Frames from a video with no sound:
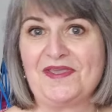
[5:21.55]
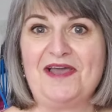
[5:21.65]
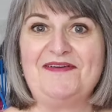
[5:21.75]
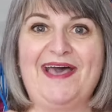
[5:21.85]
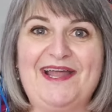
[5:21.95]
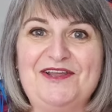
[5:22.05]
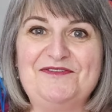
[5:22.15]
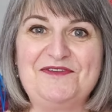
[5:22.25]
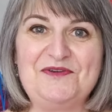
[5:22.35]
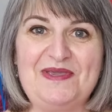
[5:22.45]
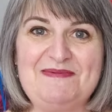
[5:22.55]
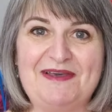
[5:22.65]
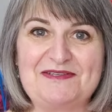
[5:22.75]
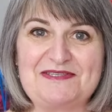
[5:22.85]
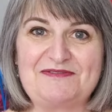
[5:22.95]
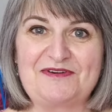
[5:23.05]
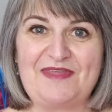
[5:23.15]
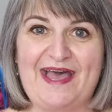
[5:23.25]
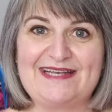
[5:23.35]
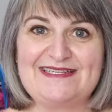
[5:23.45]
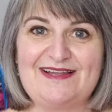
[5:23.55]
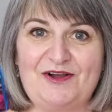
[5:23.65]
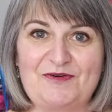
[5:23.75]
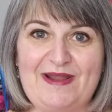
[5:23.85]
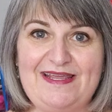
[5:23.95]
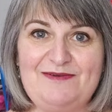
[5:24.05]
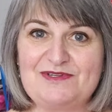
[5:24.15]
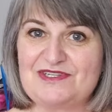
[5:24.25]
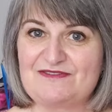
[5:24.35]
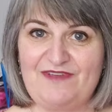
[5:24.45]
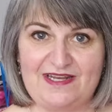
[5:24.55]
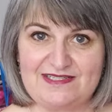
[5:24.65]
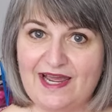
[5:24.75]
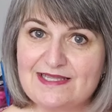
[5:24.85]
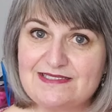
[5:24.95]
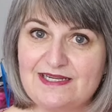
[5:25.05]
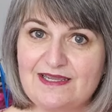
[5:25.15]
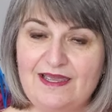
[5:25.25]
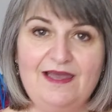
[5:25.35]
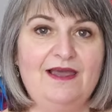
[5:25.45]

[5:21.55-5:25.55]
I've had a few emails for that already, which is fantastic.